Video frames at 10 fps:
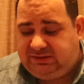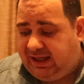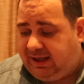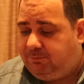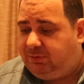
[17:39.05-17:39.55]

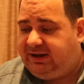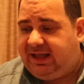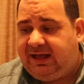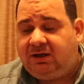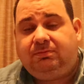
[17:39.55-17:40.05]
They bring
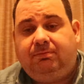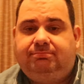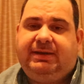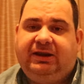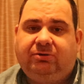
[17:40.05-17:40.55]
out
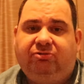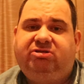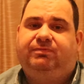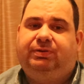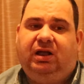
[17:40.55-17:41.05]
medical
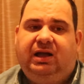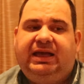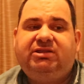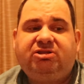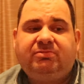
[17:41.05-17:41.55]

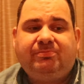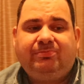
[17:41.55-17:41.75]
supplies.